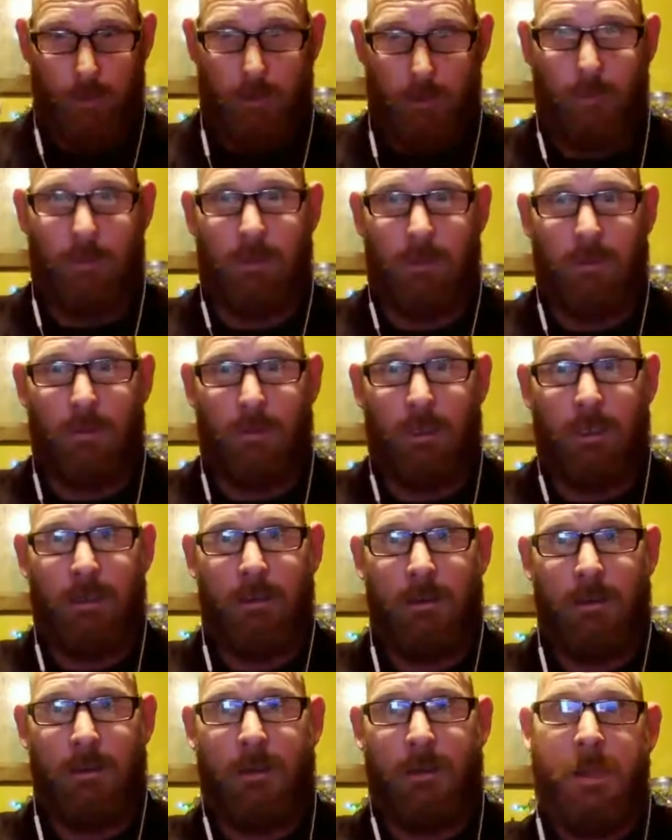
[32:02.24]
you were doing,
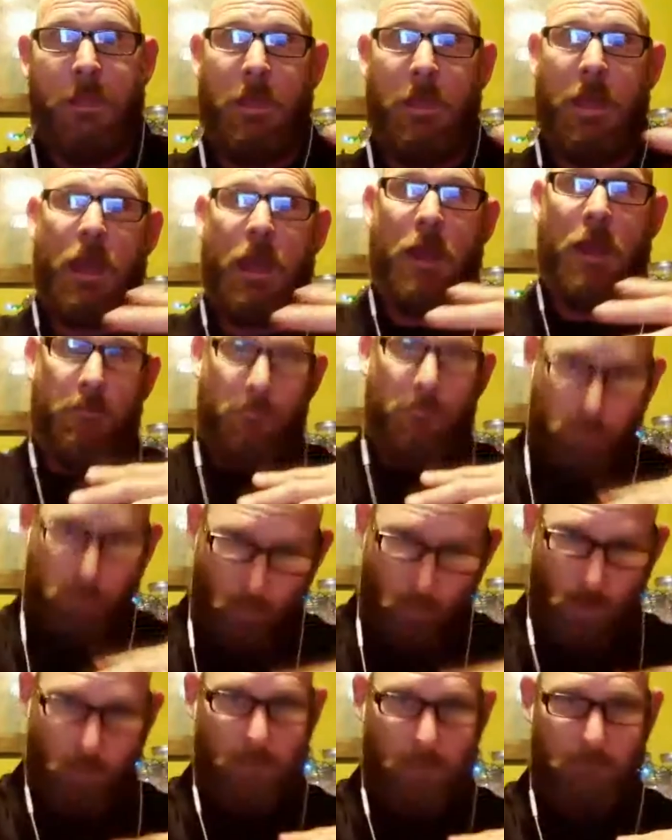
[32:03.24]
that
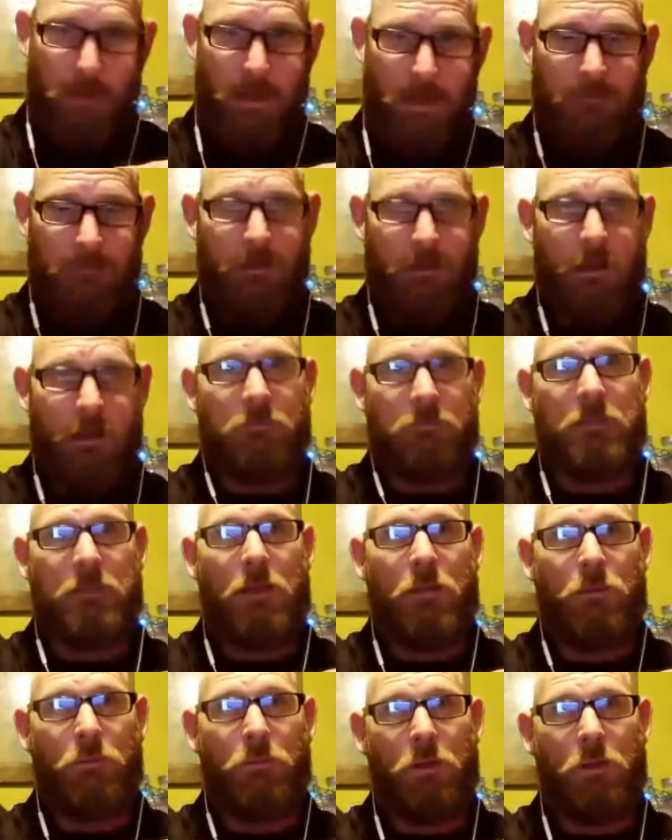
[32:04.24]
boom, it pays off down
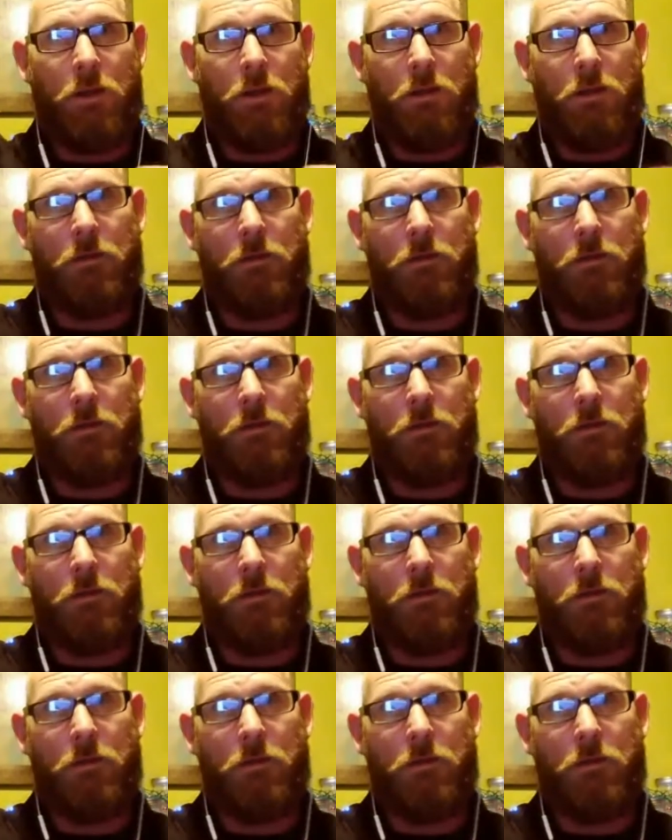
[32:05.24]
the road.